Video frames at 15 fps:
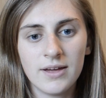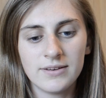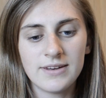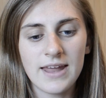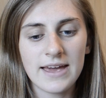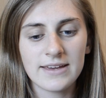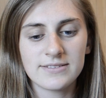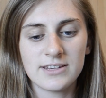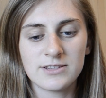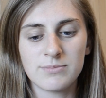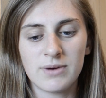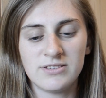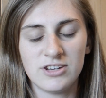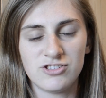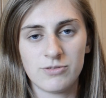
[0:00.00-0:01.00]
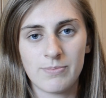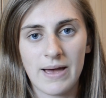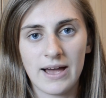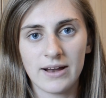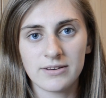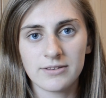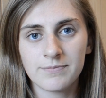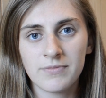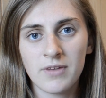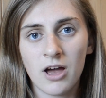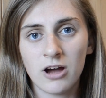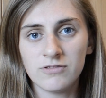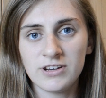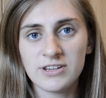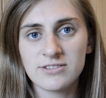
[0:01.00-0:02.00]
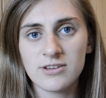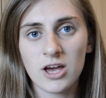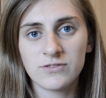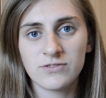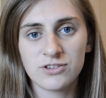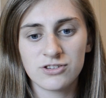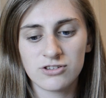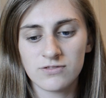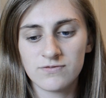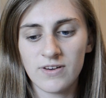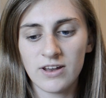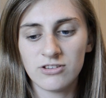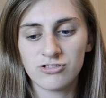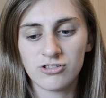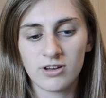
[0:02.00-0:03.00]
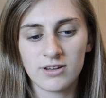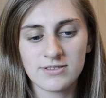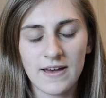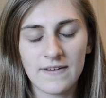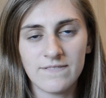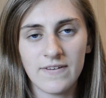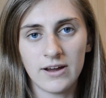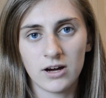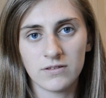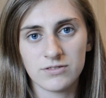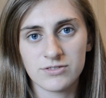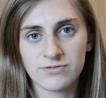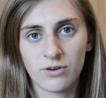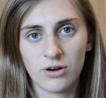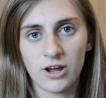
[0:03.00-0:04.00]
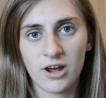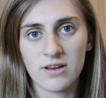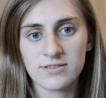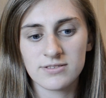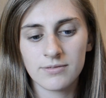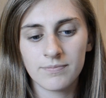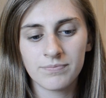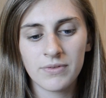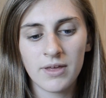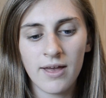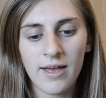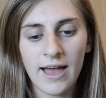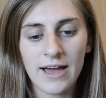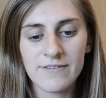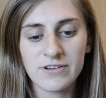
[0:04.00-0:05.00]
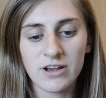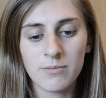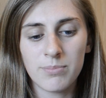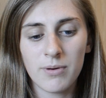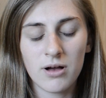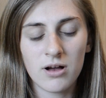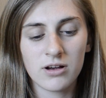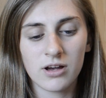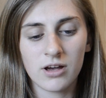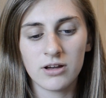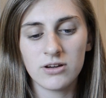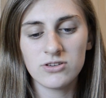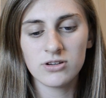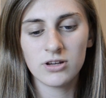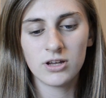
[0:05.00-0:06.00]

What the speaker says: Next is my digipack. I researched the conventions and they are as follows. Having a barcode,